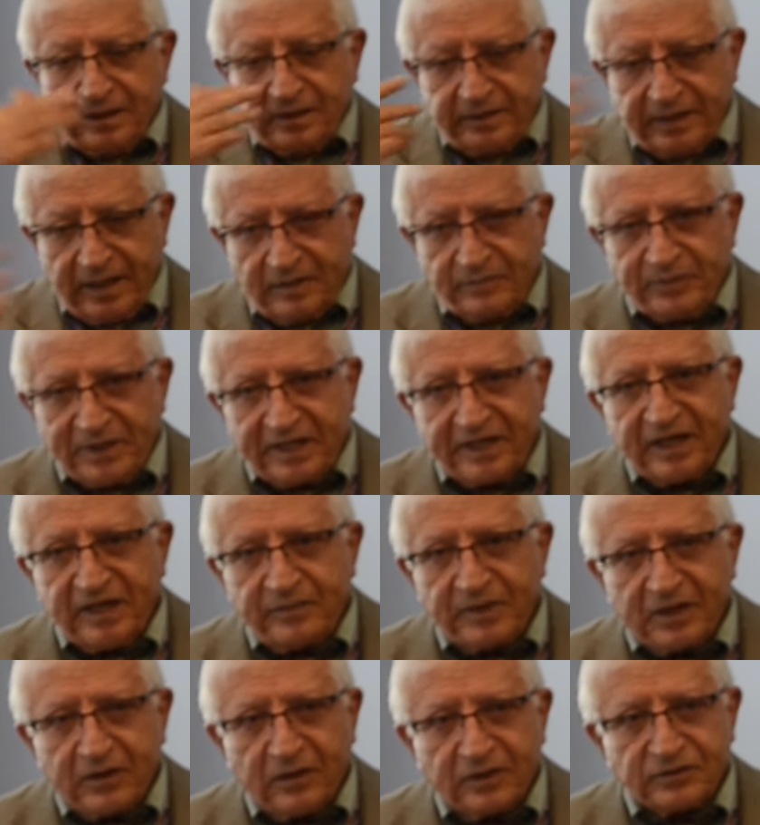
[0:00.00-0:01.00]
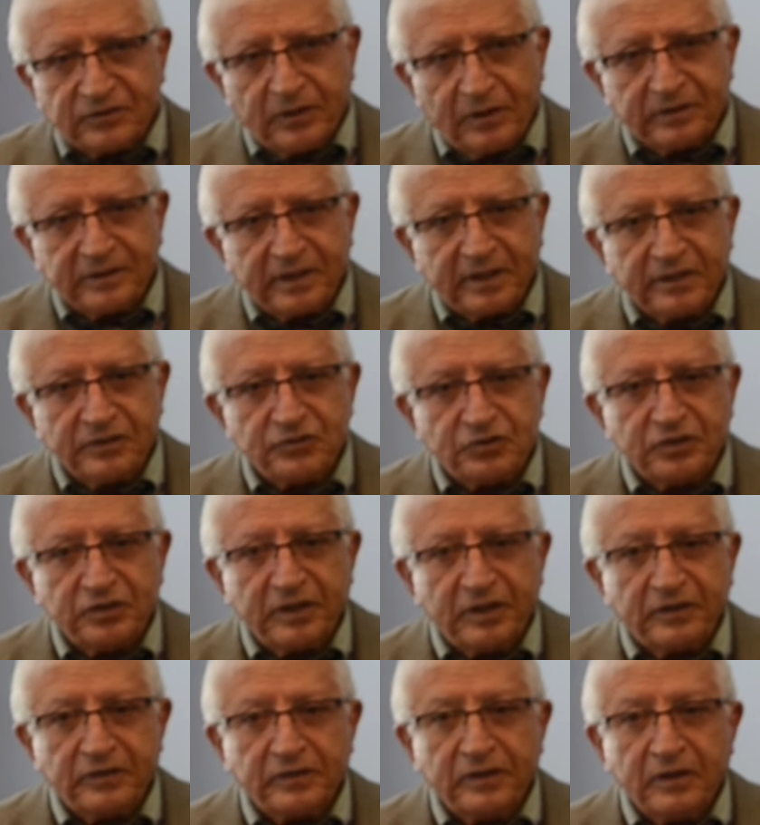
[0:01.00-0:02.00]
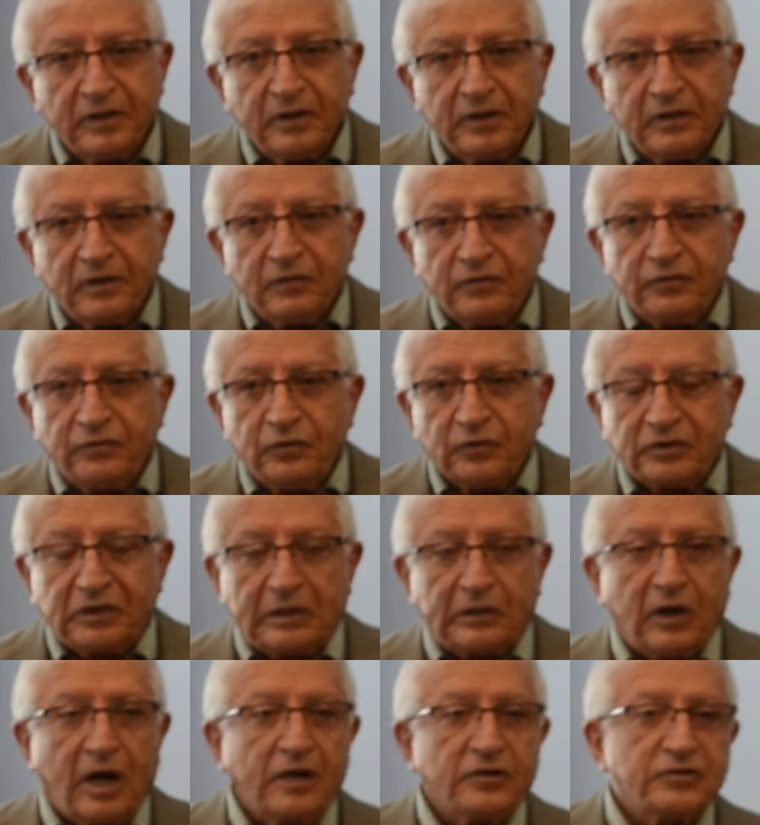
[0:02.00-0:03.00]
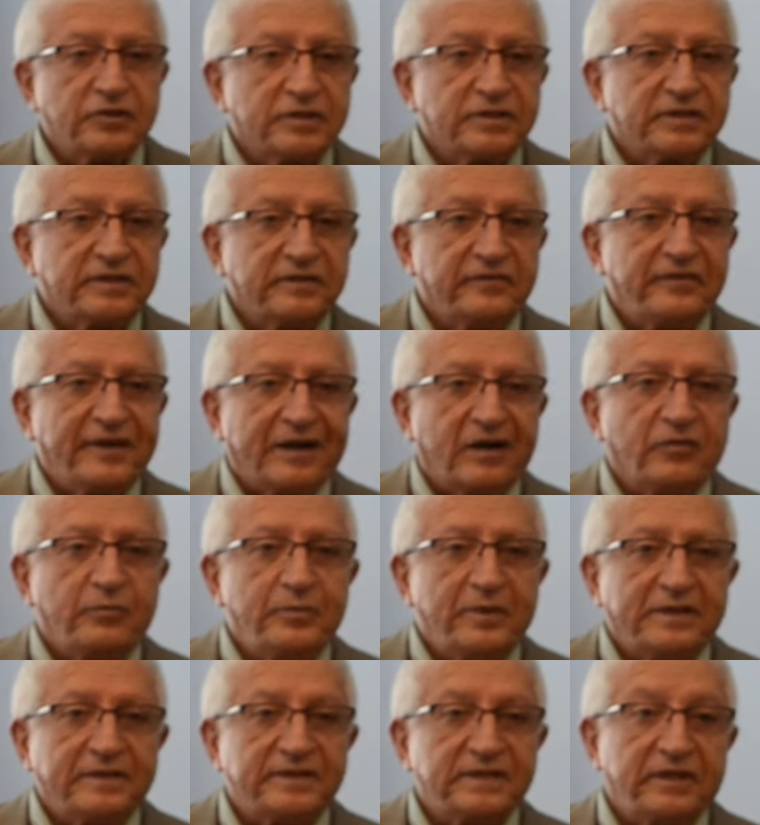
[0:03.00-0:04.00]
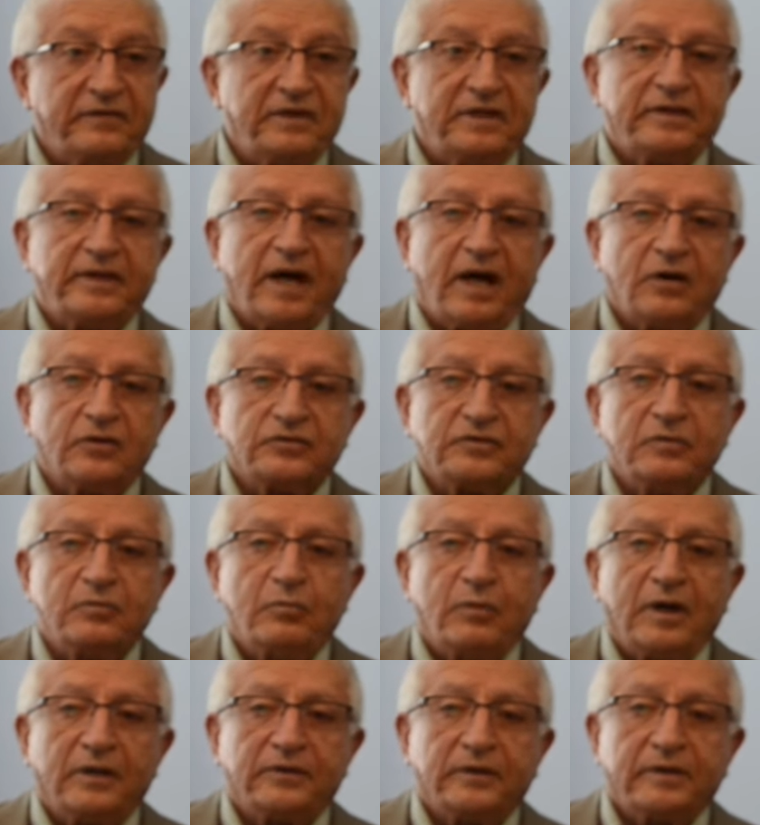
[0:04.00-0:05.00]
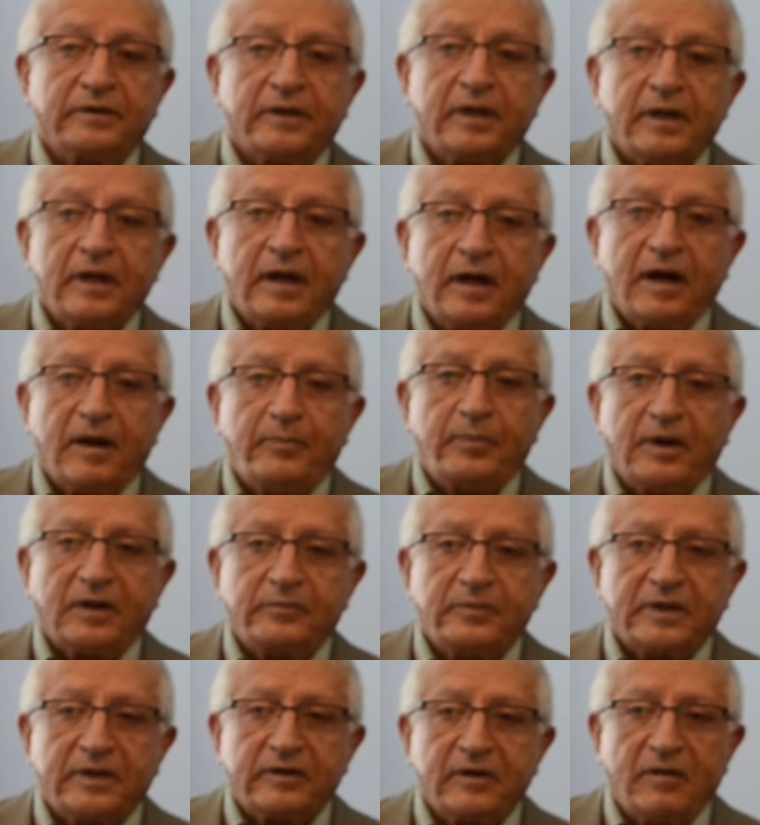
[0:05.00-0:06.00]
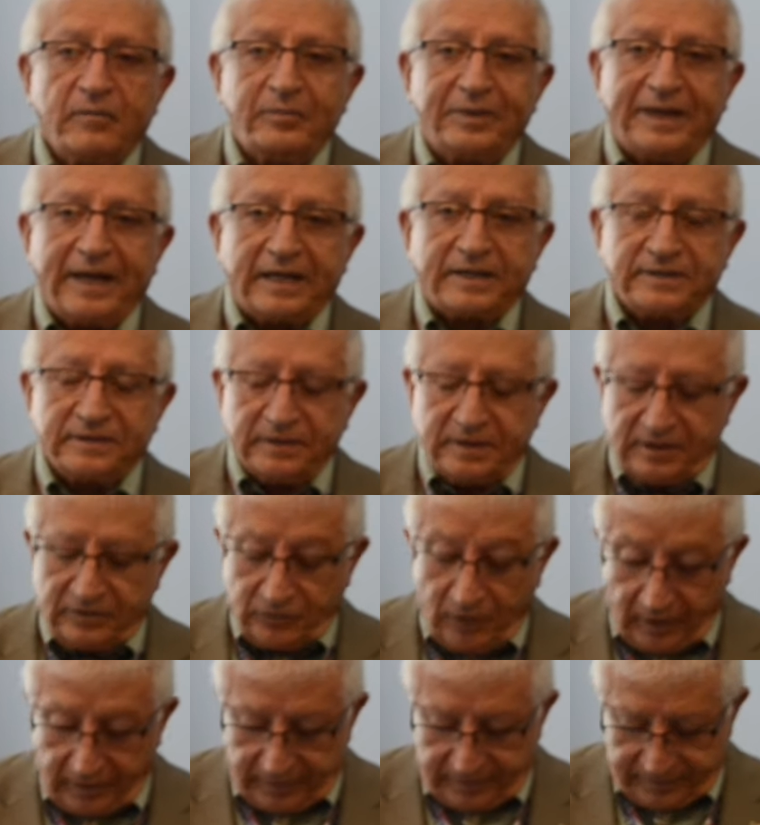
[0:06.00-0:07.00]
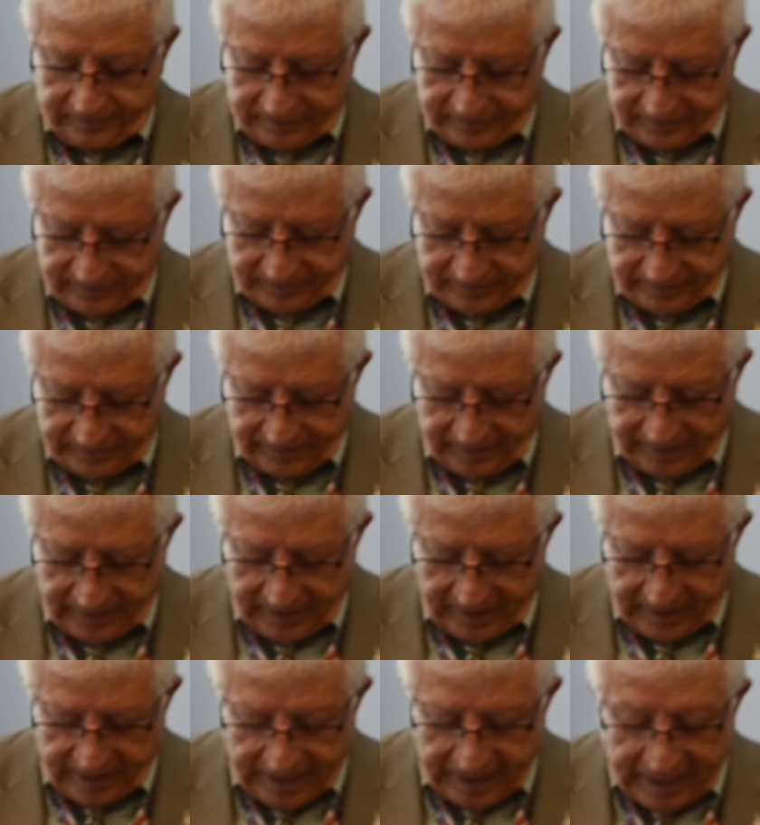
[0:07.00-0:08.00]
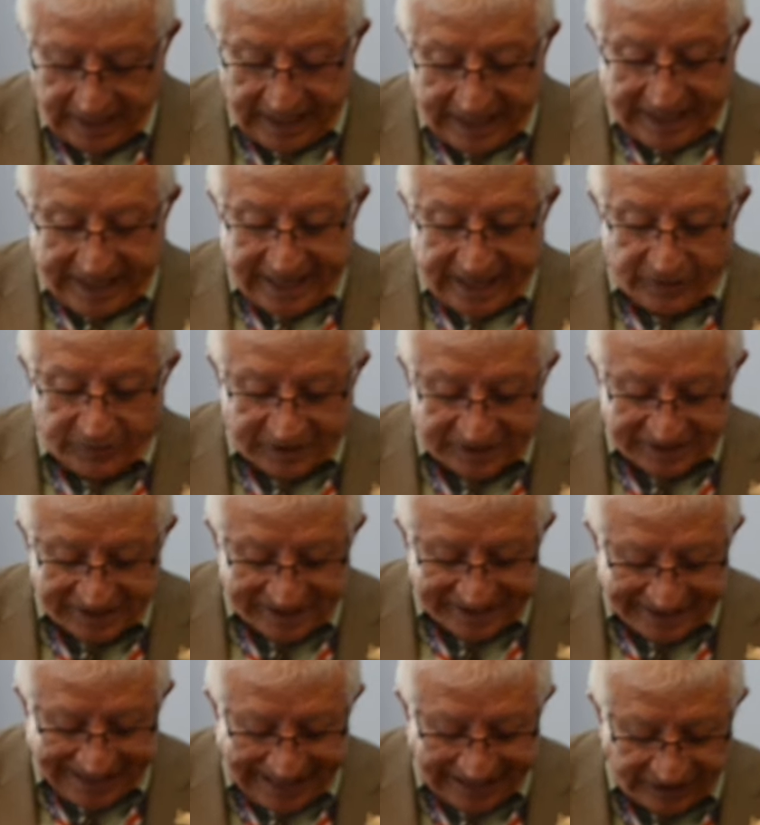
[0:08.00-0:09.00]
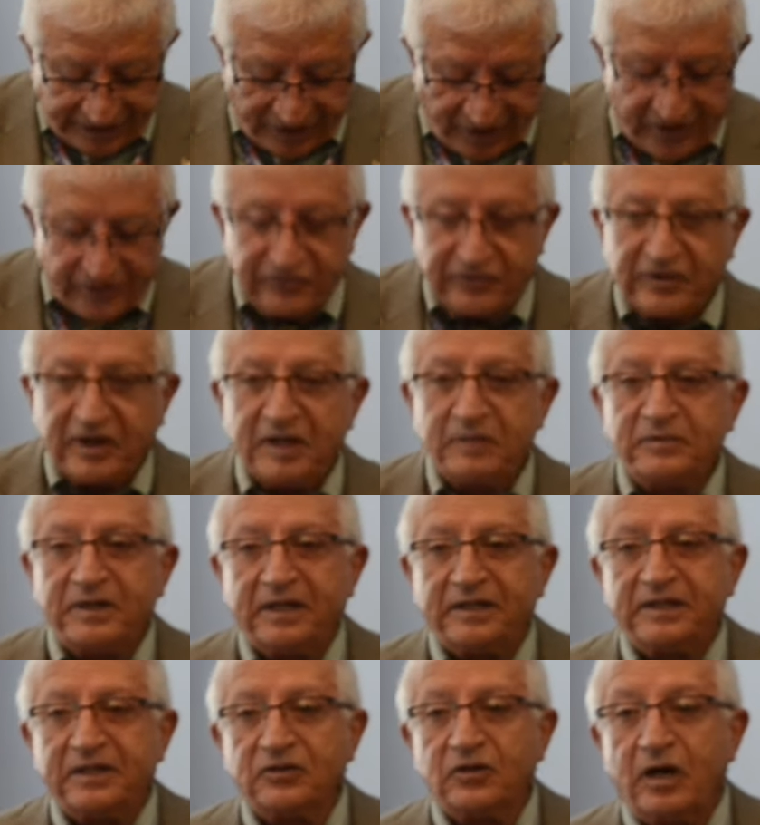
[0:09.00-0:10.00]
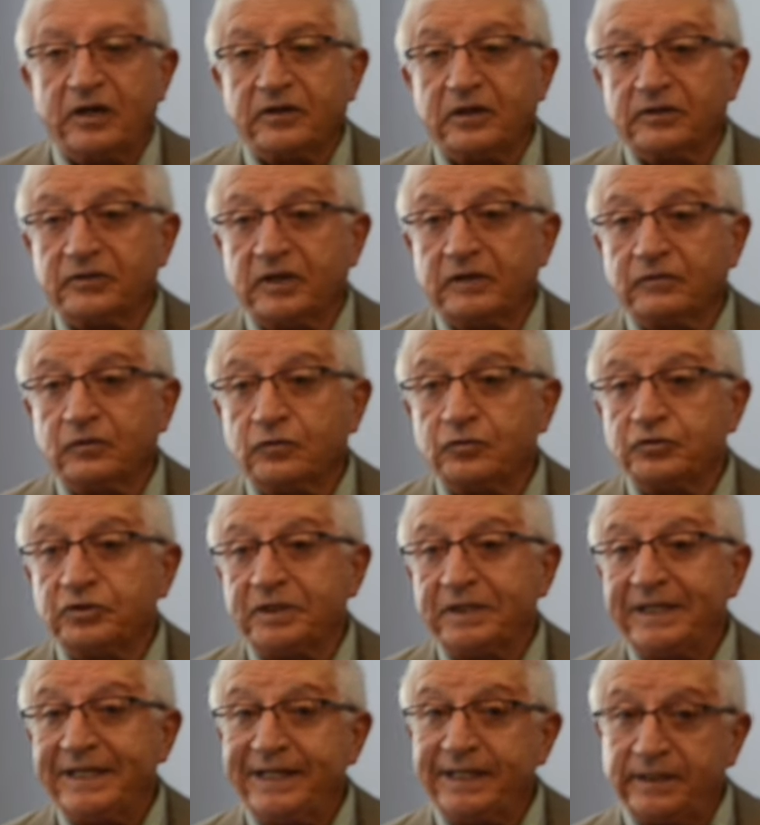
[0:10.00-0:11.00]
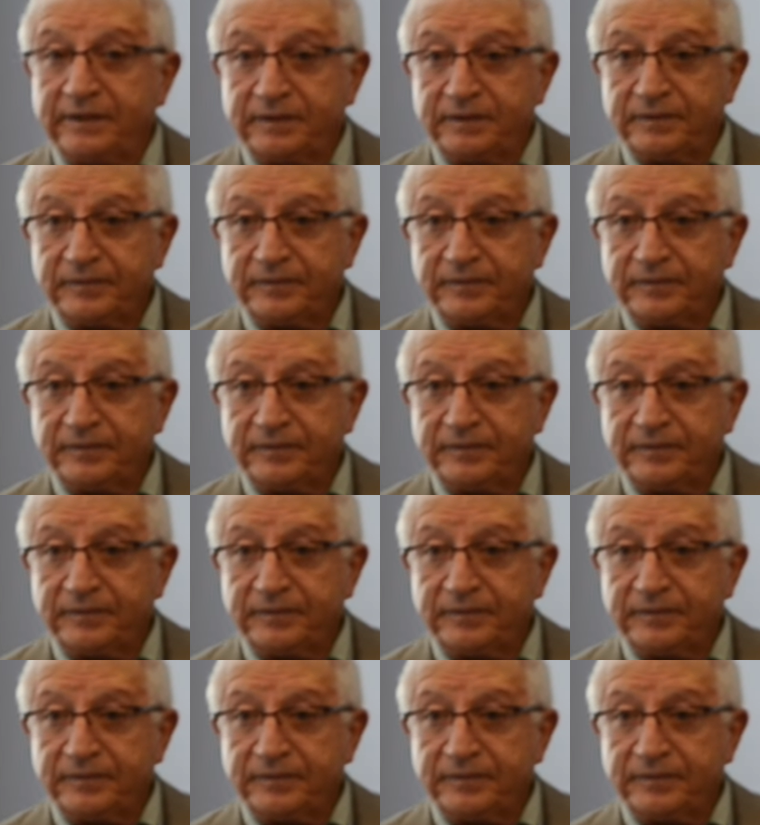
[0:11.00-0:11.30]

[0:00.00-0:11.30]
Then became a consulting engineer for the largest development, 7,000 modern apartment complex in Iran. It was in that time frame that the Iranian Revolution hit.